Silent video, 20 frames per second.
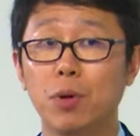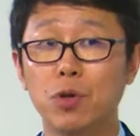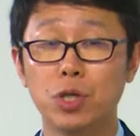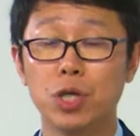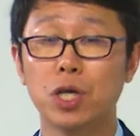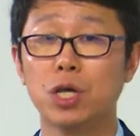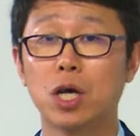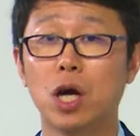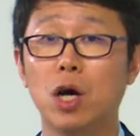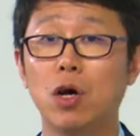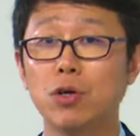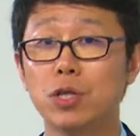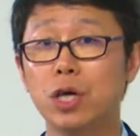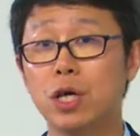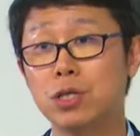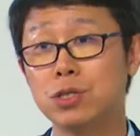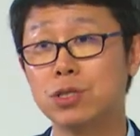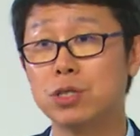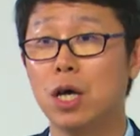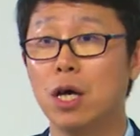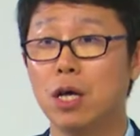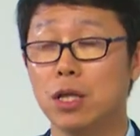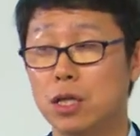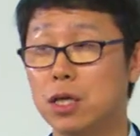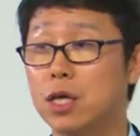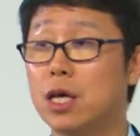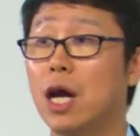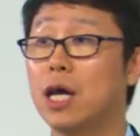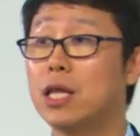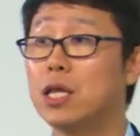putting coders
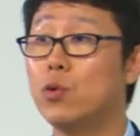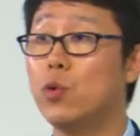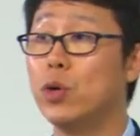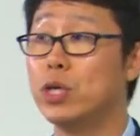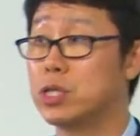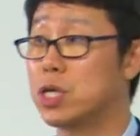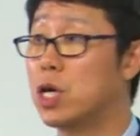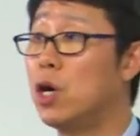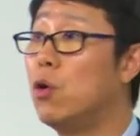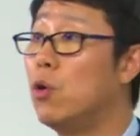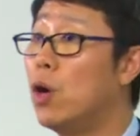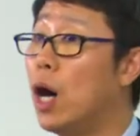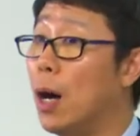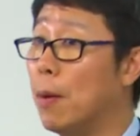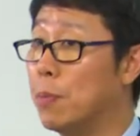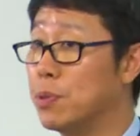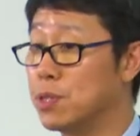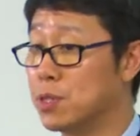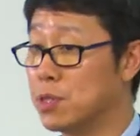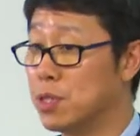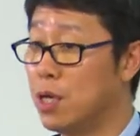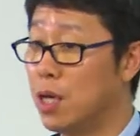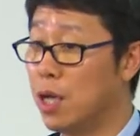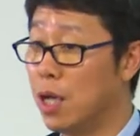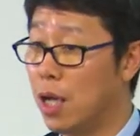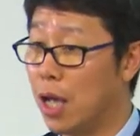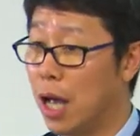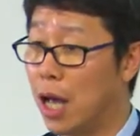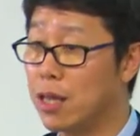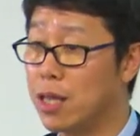together with co-ops.
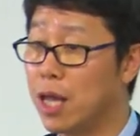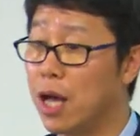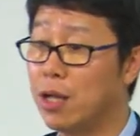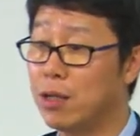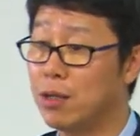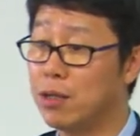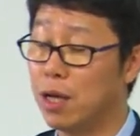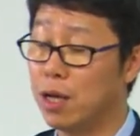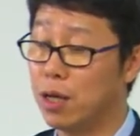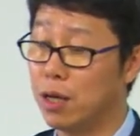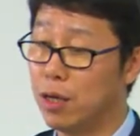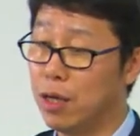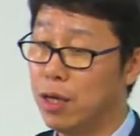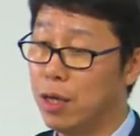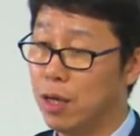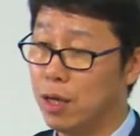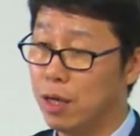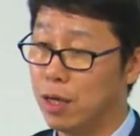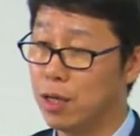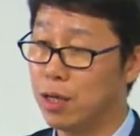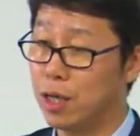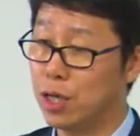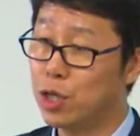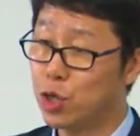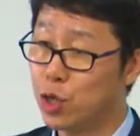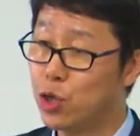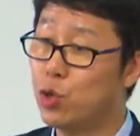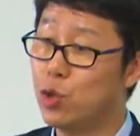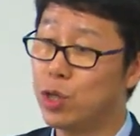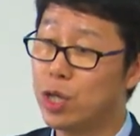And then uh, uh,
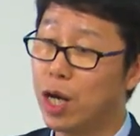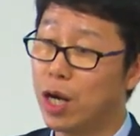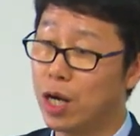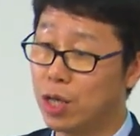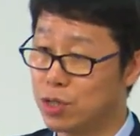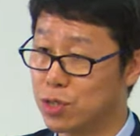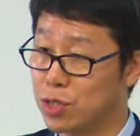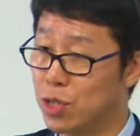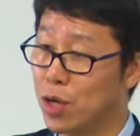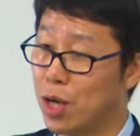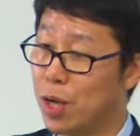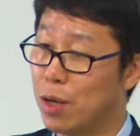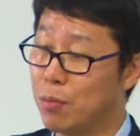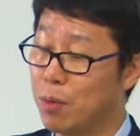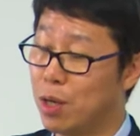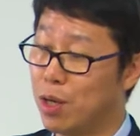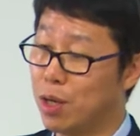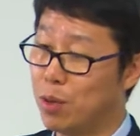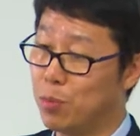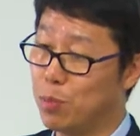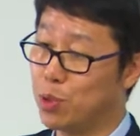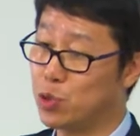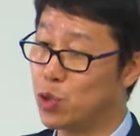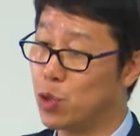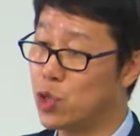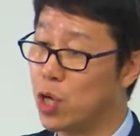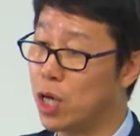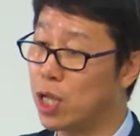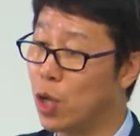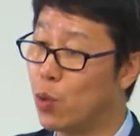in two years, okay, uh,
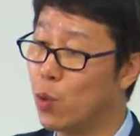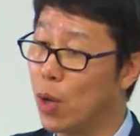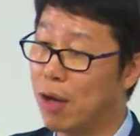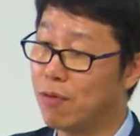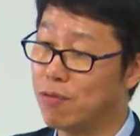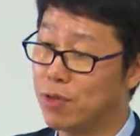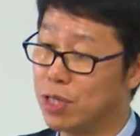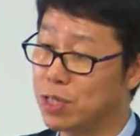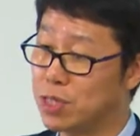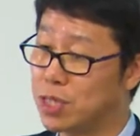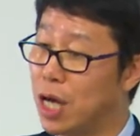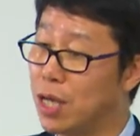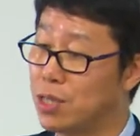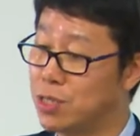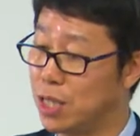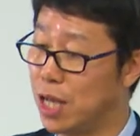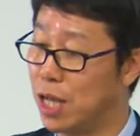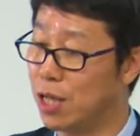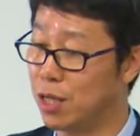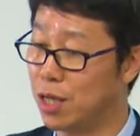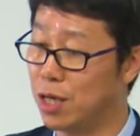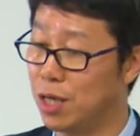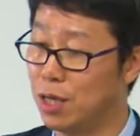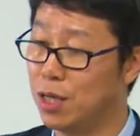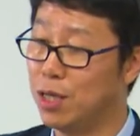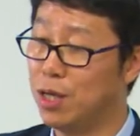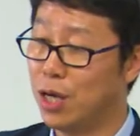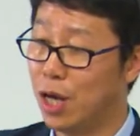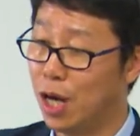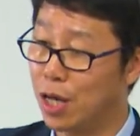Sun Quan and I, we have discussed, and
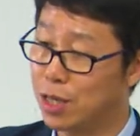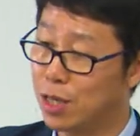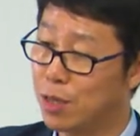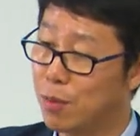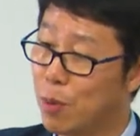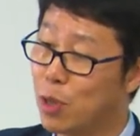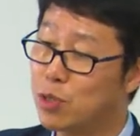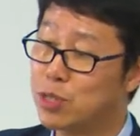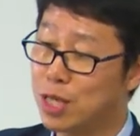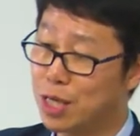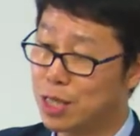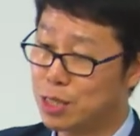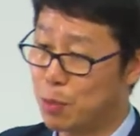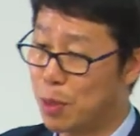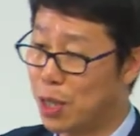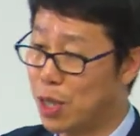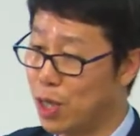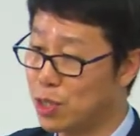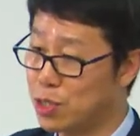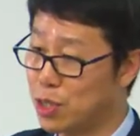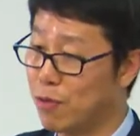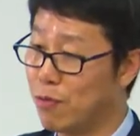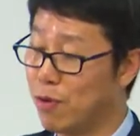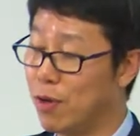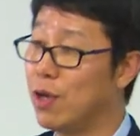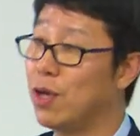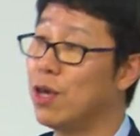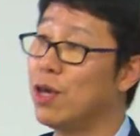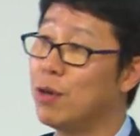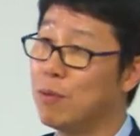I think mostly it's because of
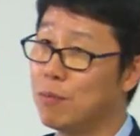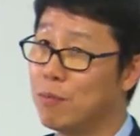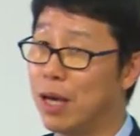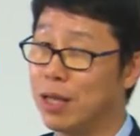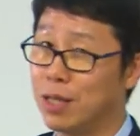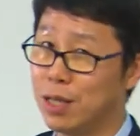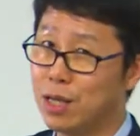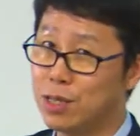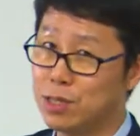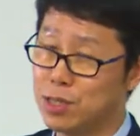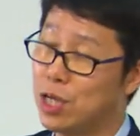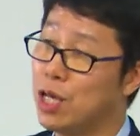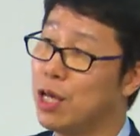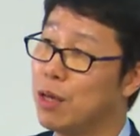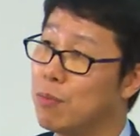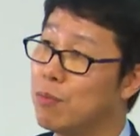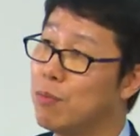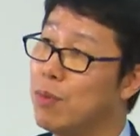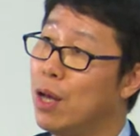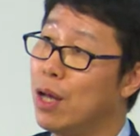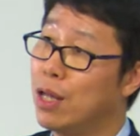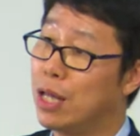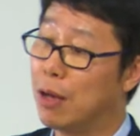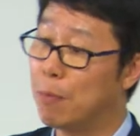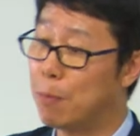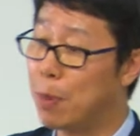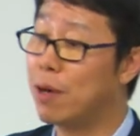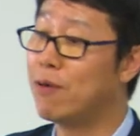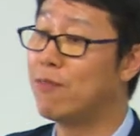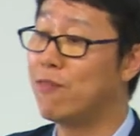him and his team, they
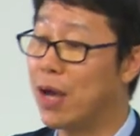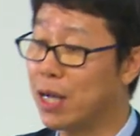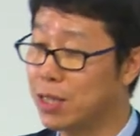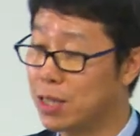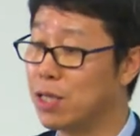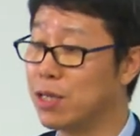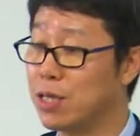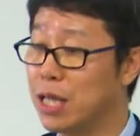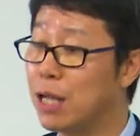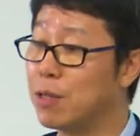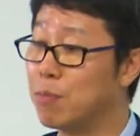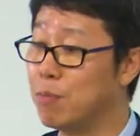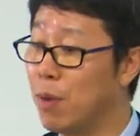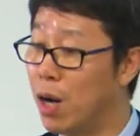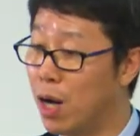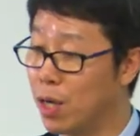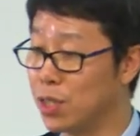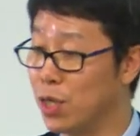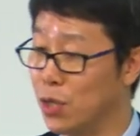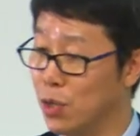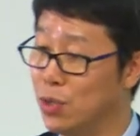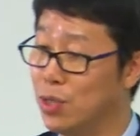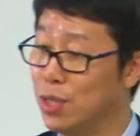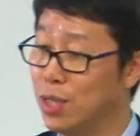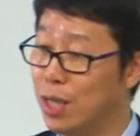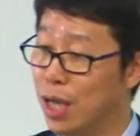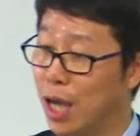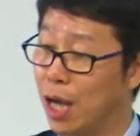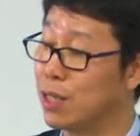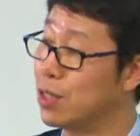have perfected that model.
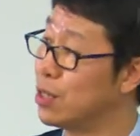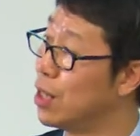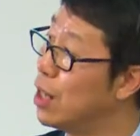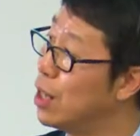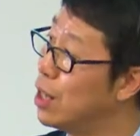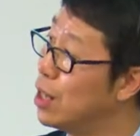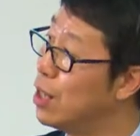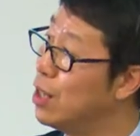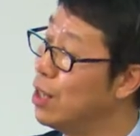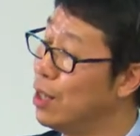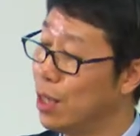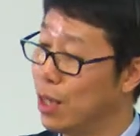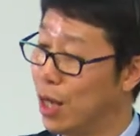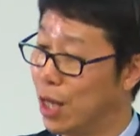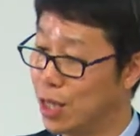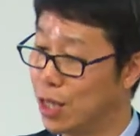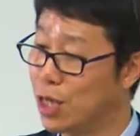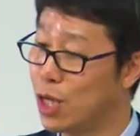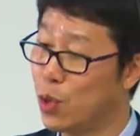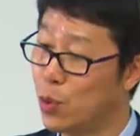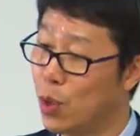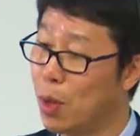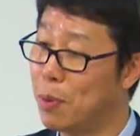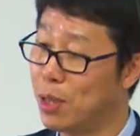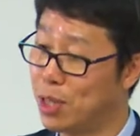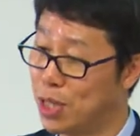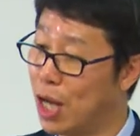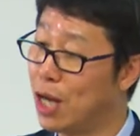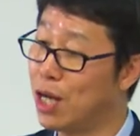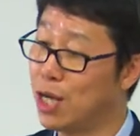And I think he will
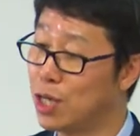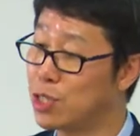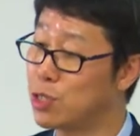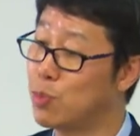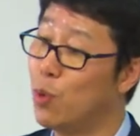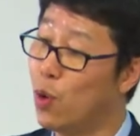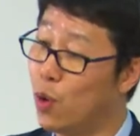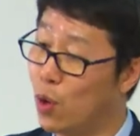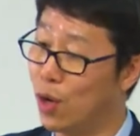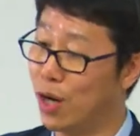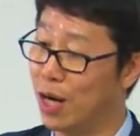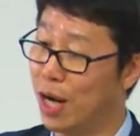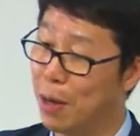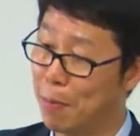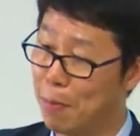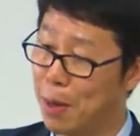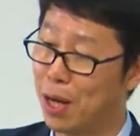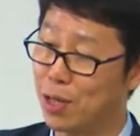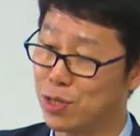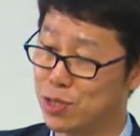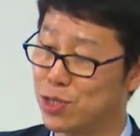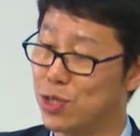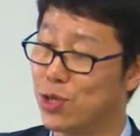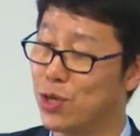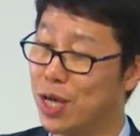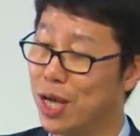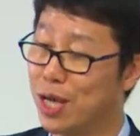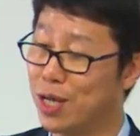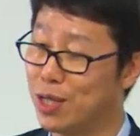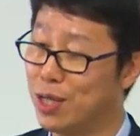be telling us more about,
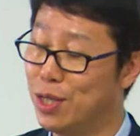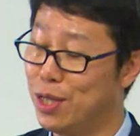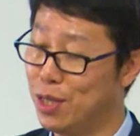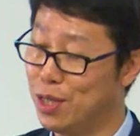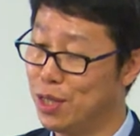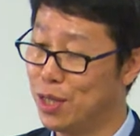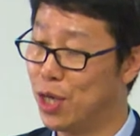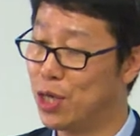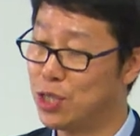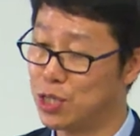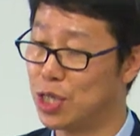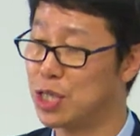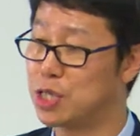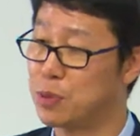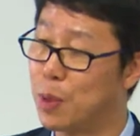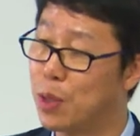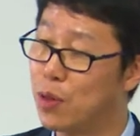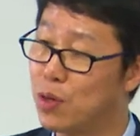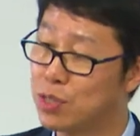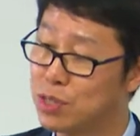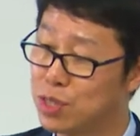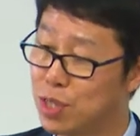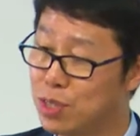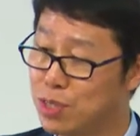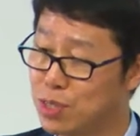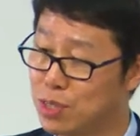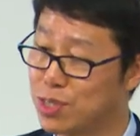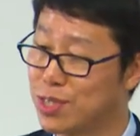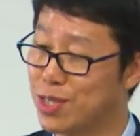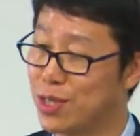okay, his
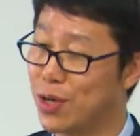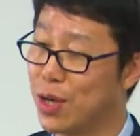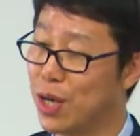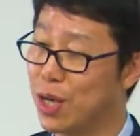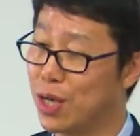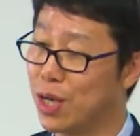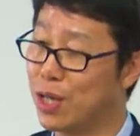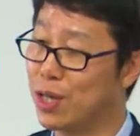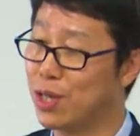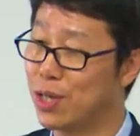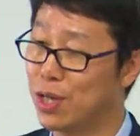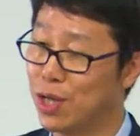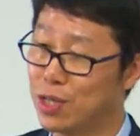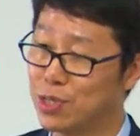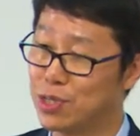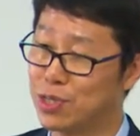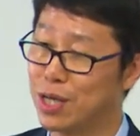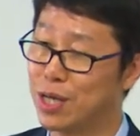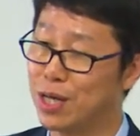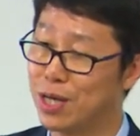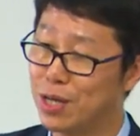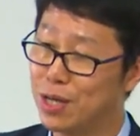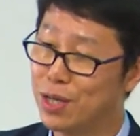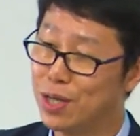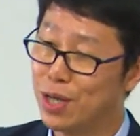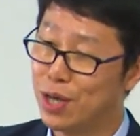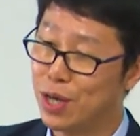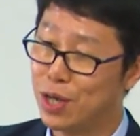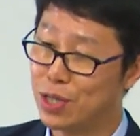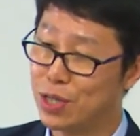experiences, okay, in, this,
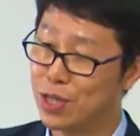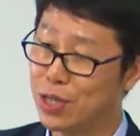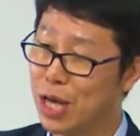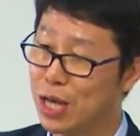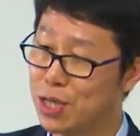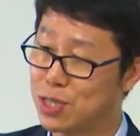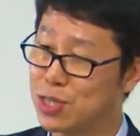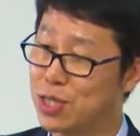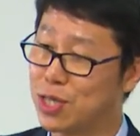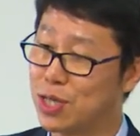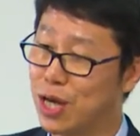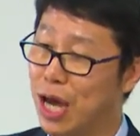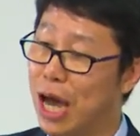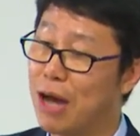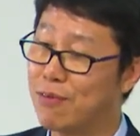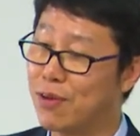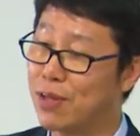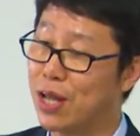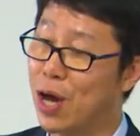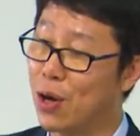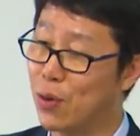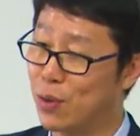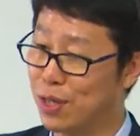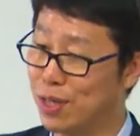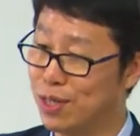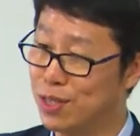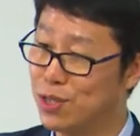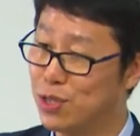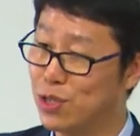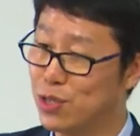in the next half an
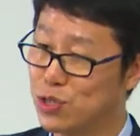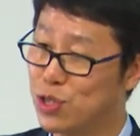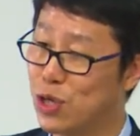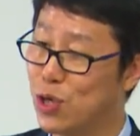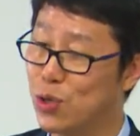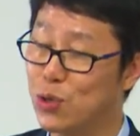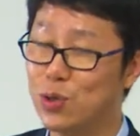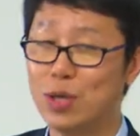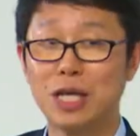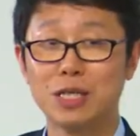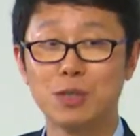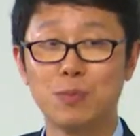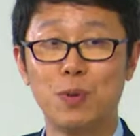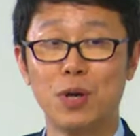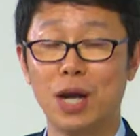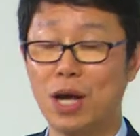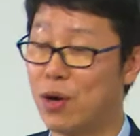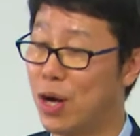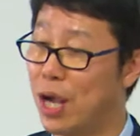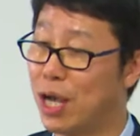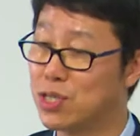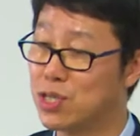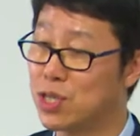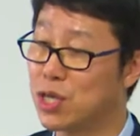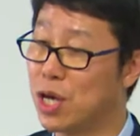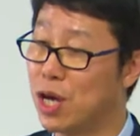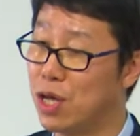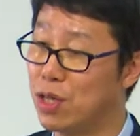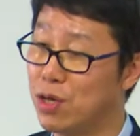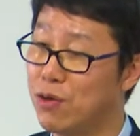hour. So let's put our hands
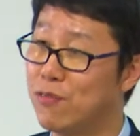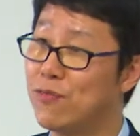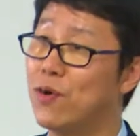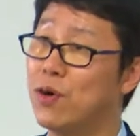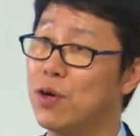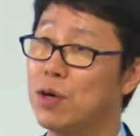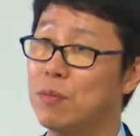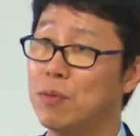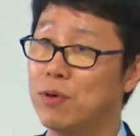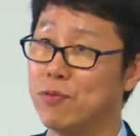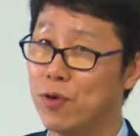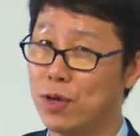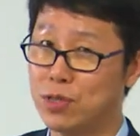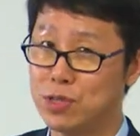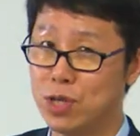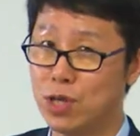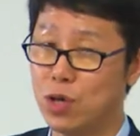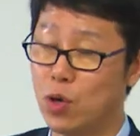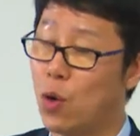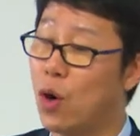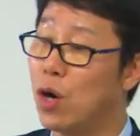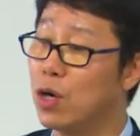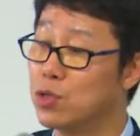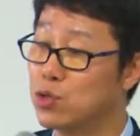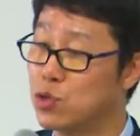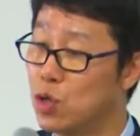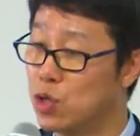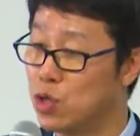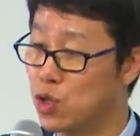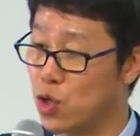together for Professor Huang
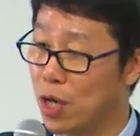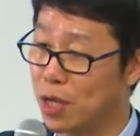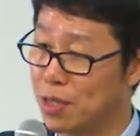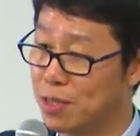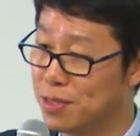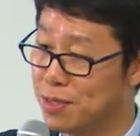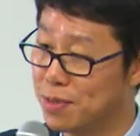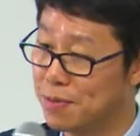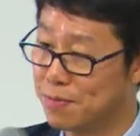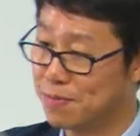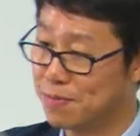Sun Quan.